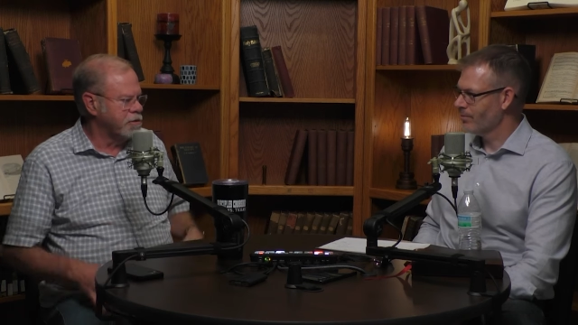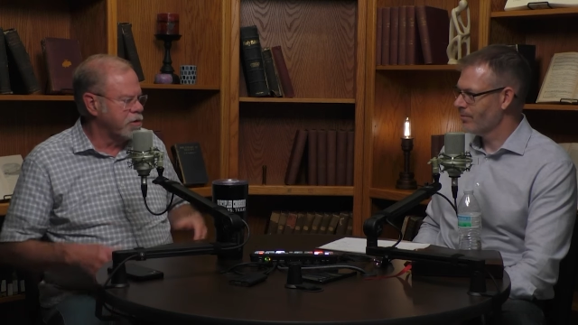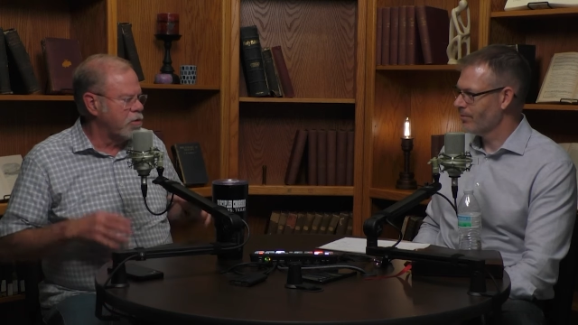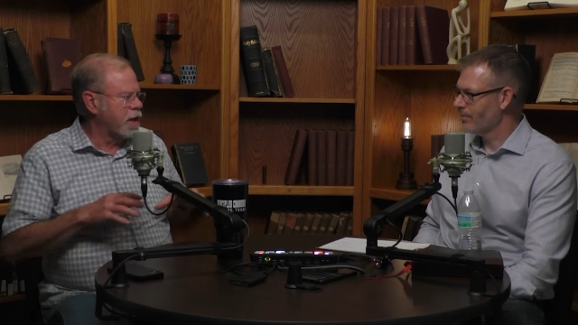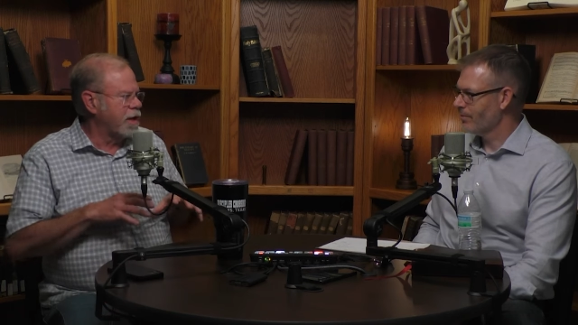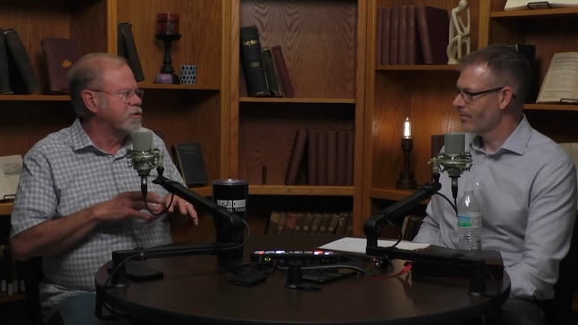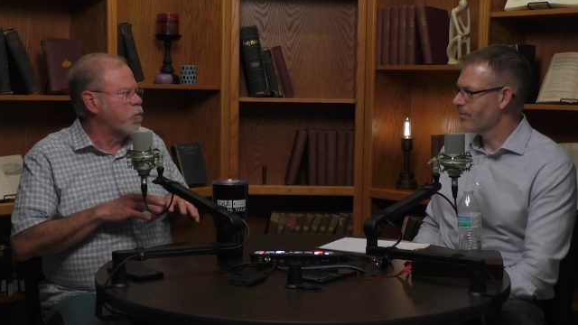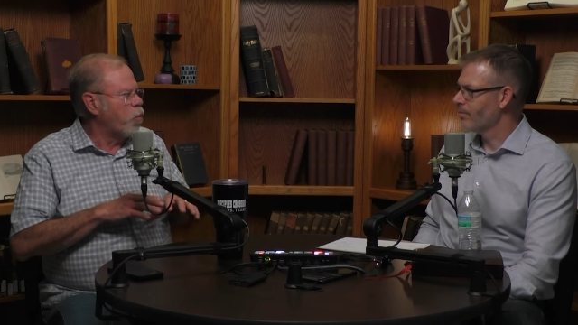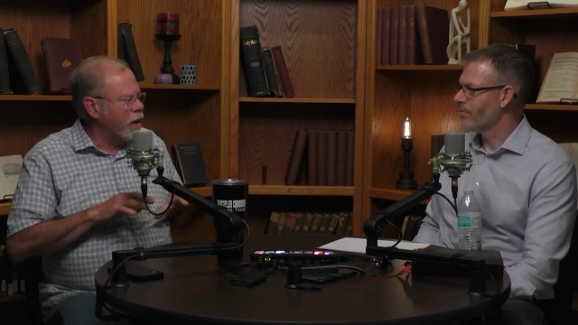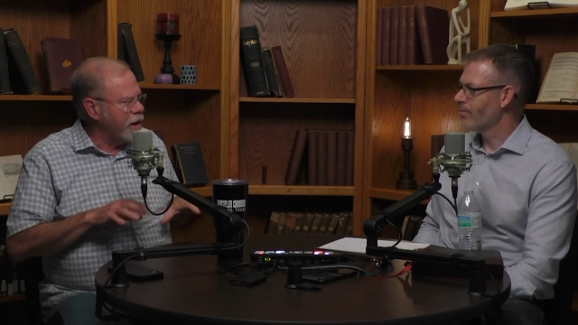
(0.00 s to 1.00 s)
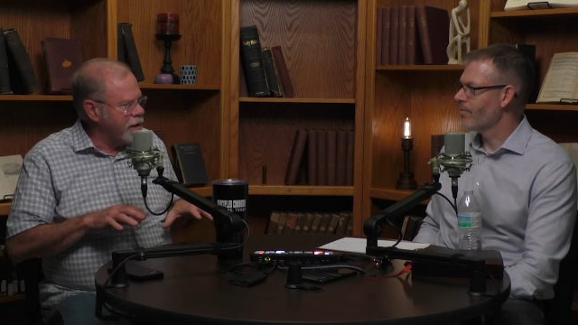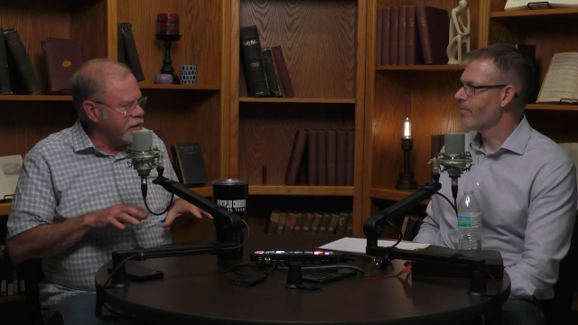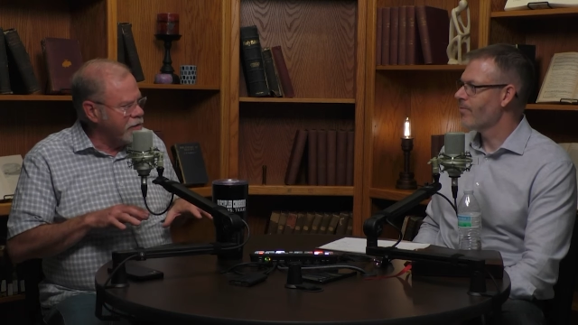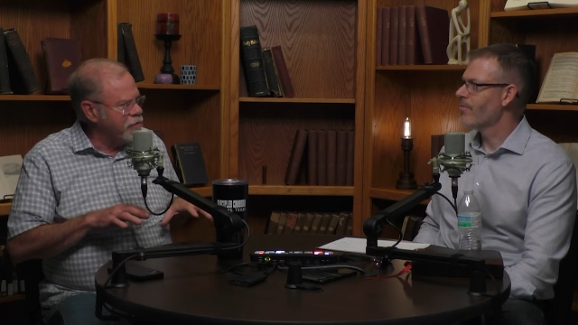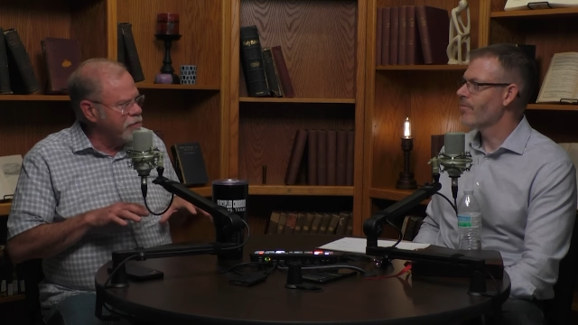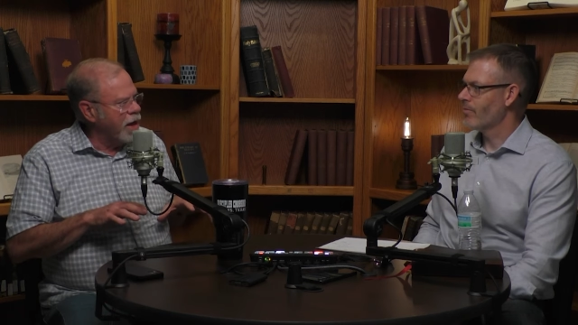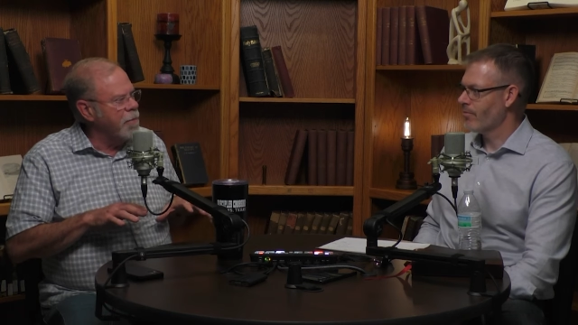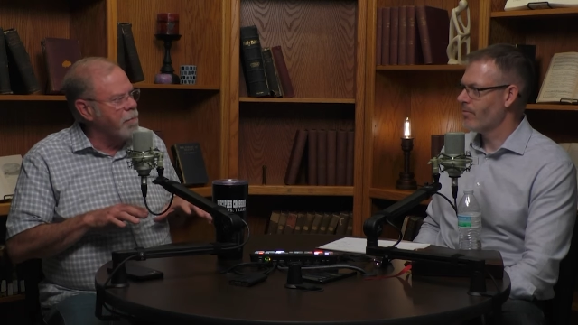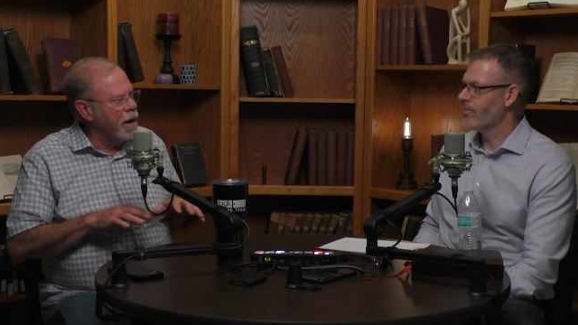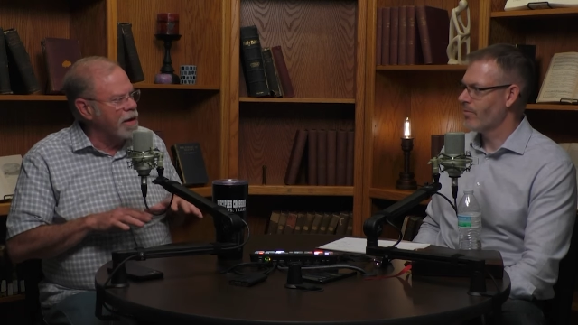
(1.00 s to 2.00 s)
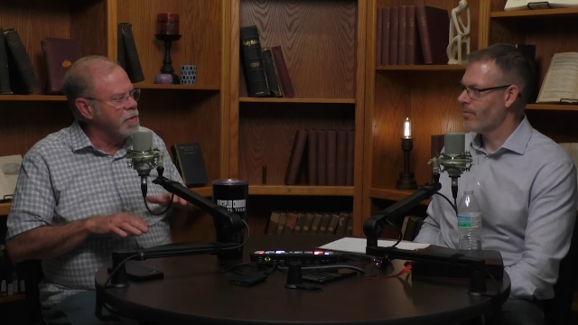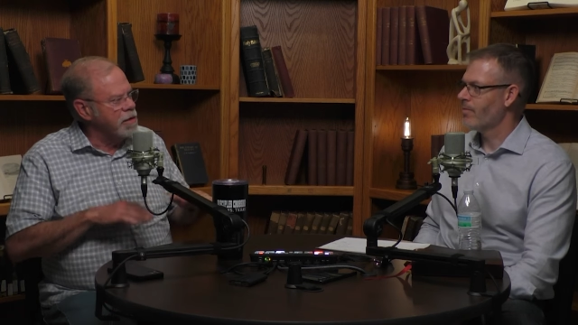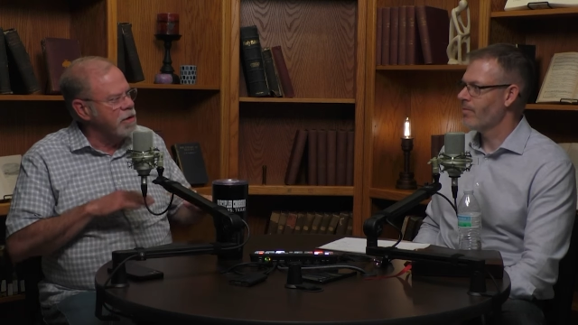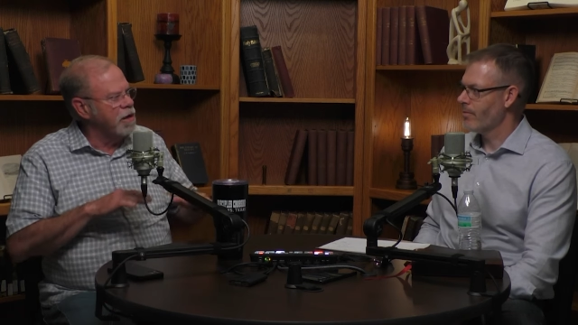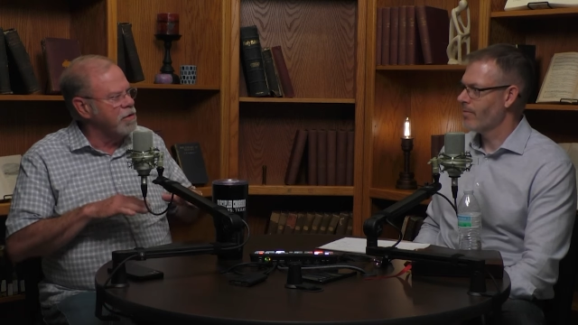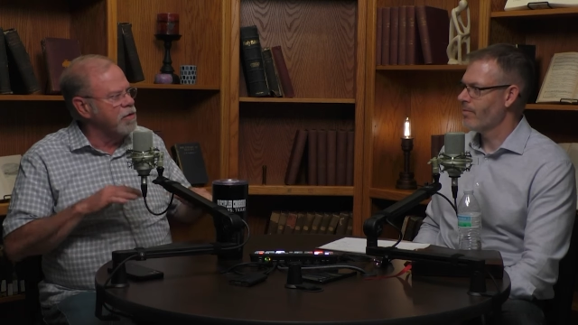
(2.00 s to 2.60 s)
Speaker 1: There's all kinds of ways that might be done